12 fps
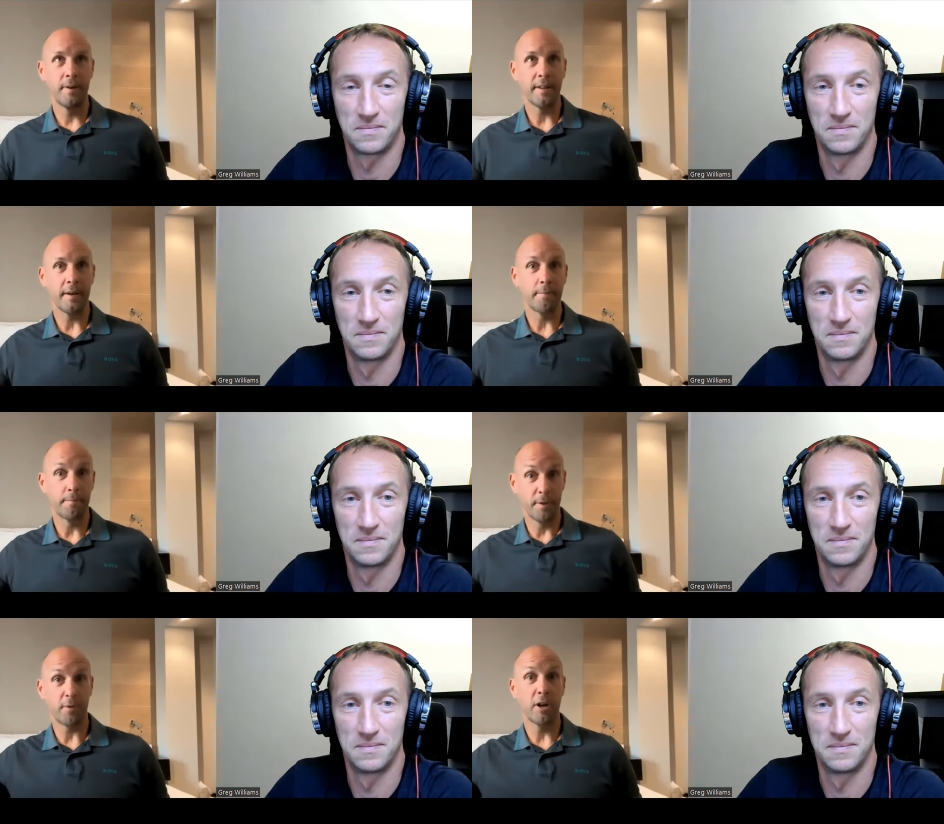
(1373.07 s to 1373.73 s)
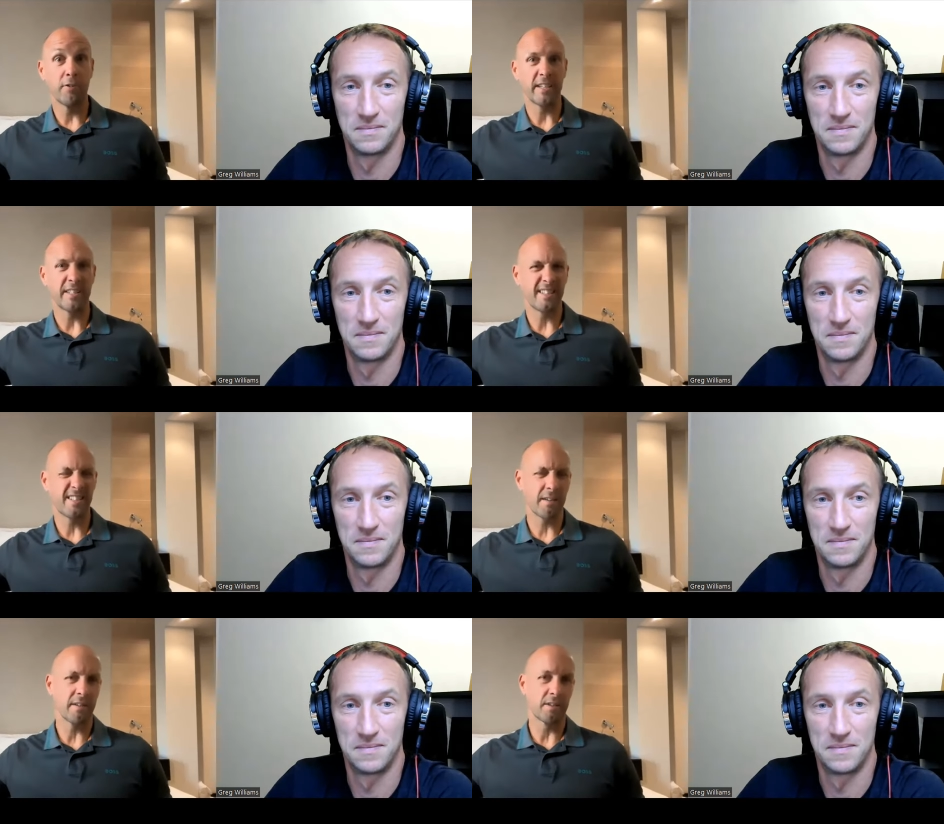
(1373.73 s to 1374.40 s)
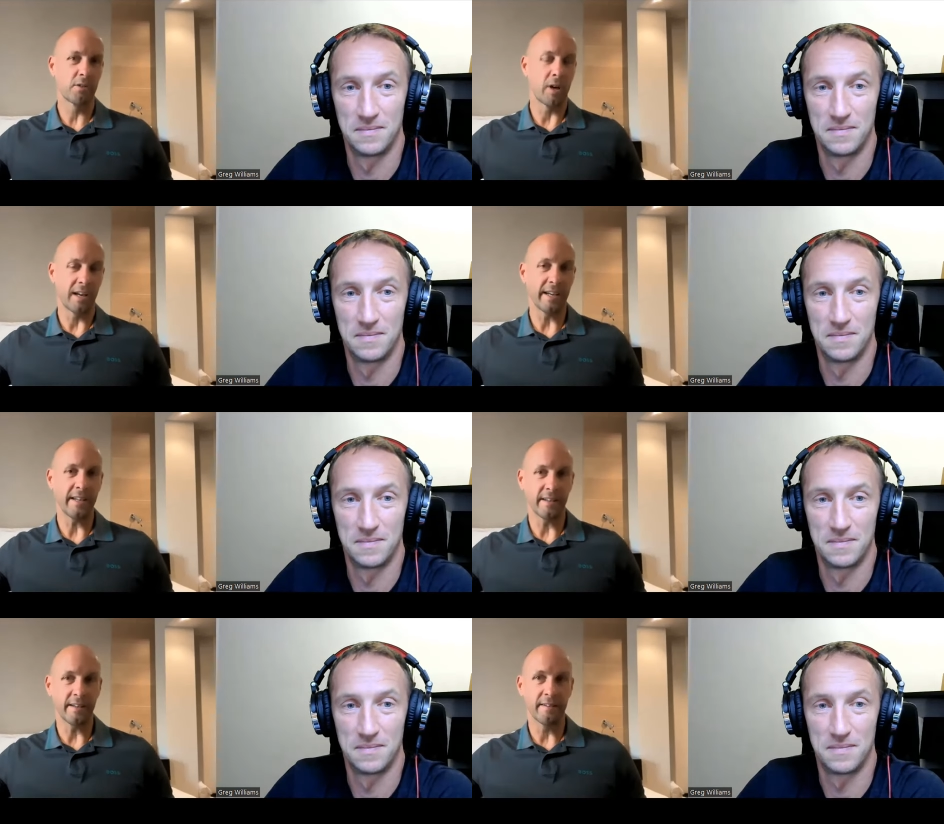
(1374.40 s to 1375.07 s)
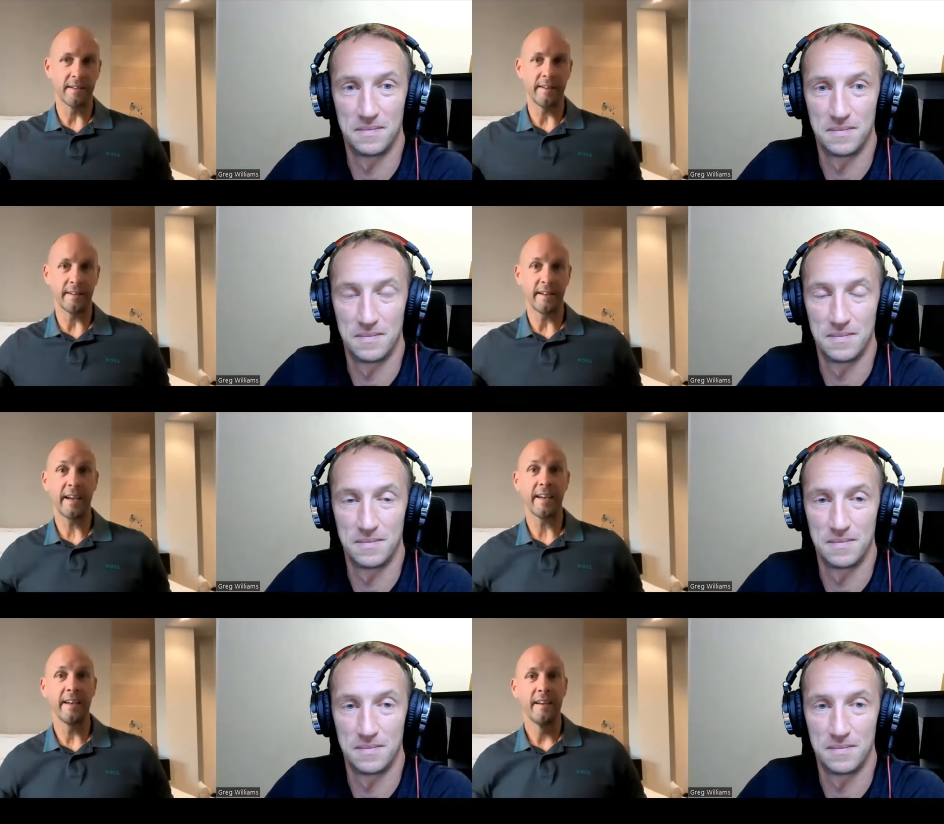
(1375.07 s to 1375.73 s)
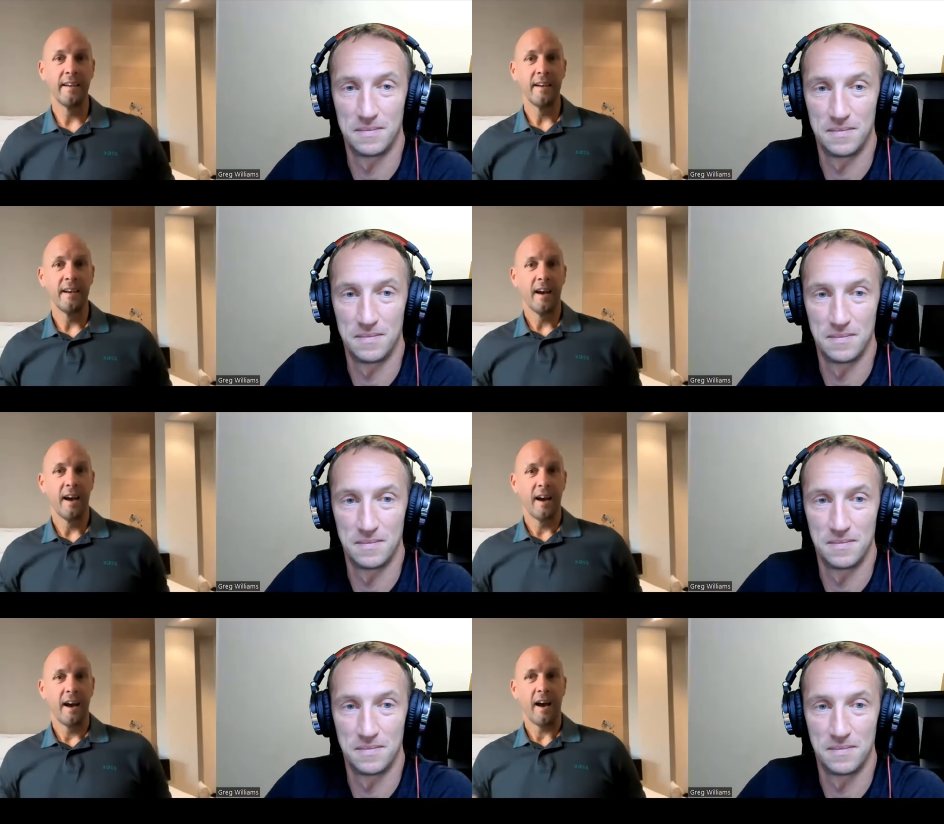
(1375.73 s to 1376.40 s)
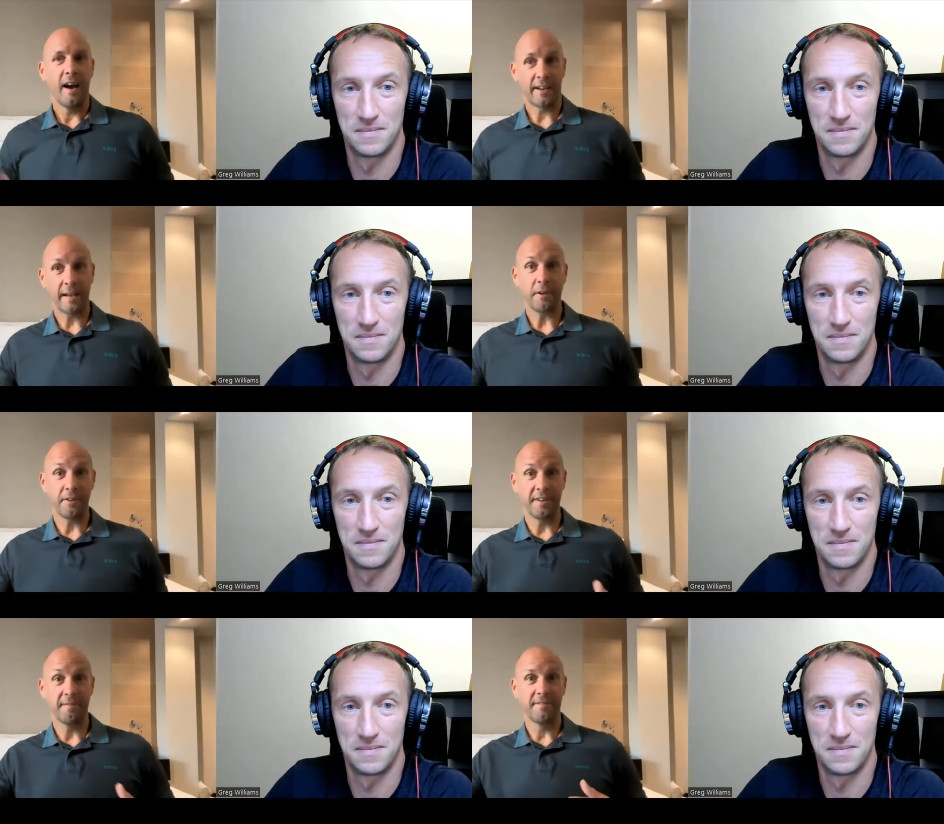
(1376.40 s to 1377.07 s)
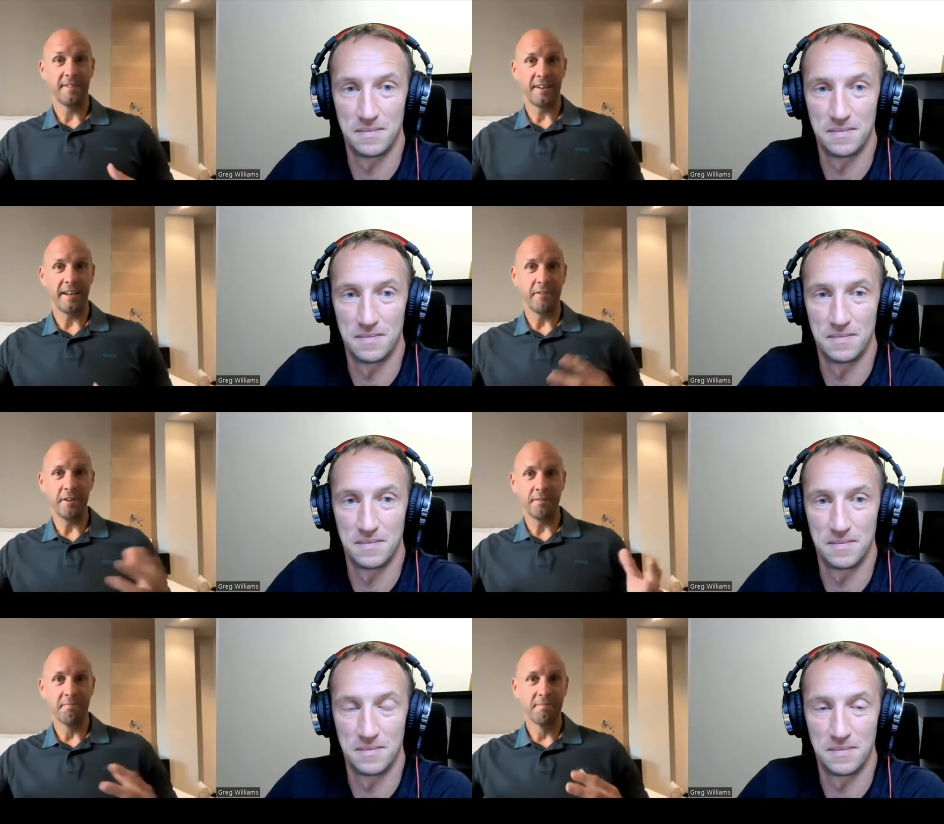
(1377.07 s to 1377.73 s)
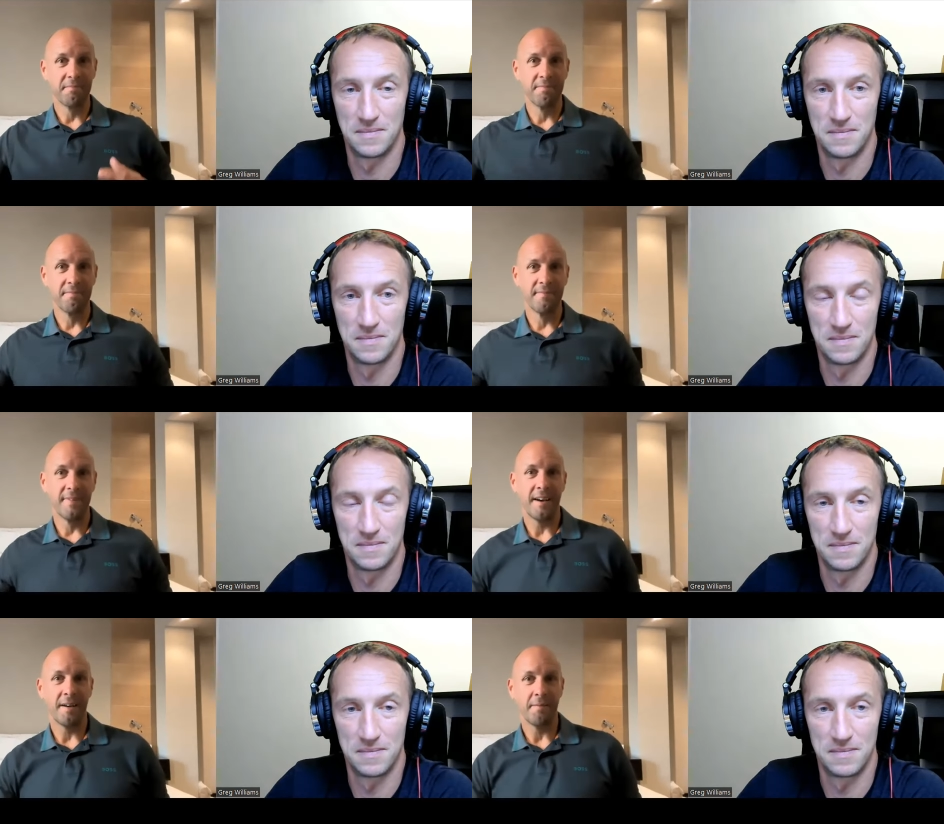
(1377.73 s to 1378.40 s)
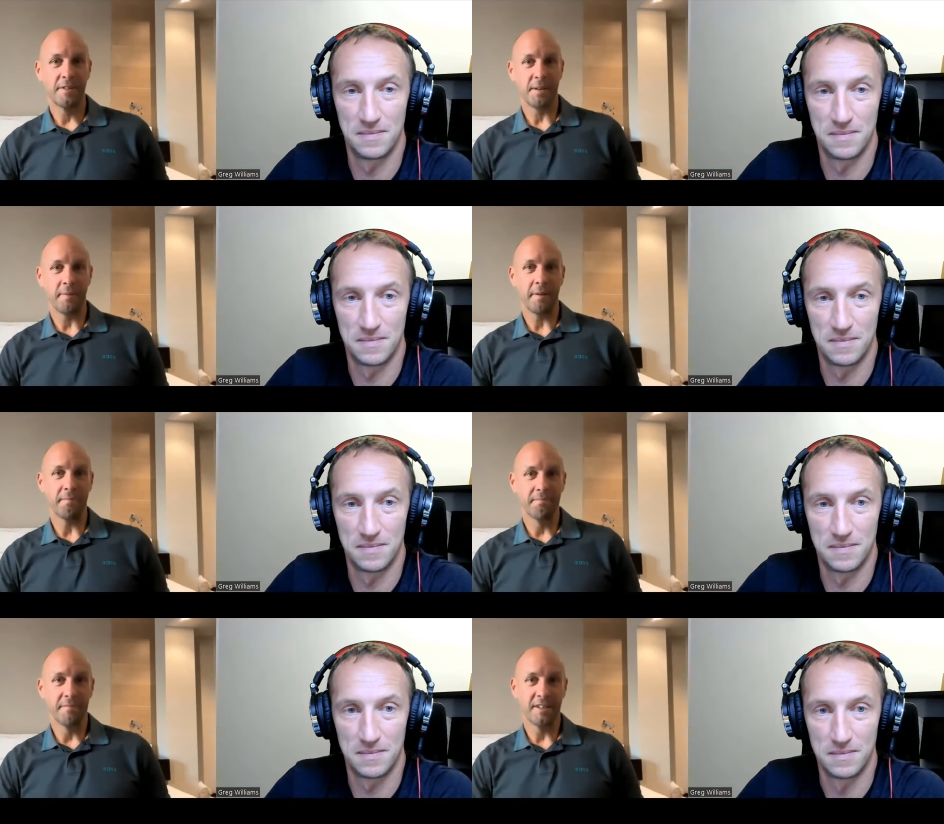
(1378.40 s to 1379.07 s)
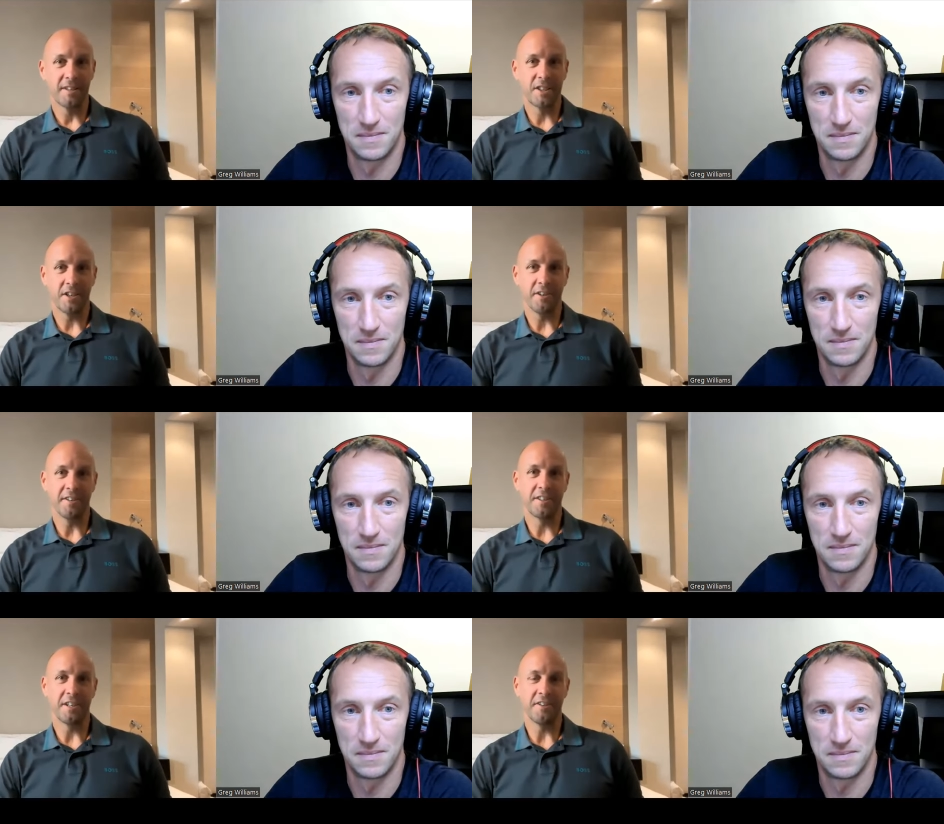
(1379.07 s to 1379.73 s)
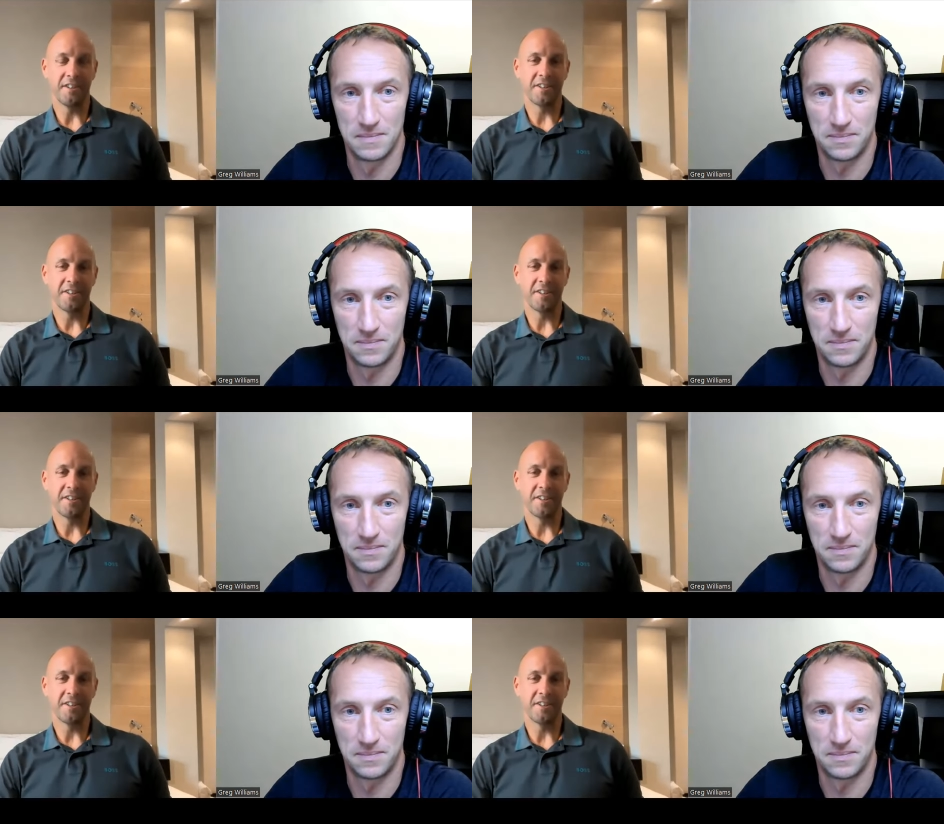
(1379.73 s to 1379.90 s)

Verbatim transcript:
Speaker 1: the, the pro race. And it was quite late in the in the day, and I kept on you know hearing. Um, some of them like cheering, cheering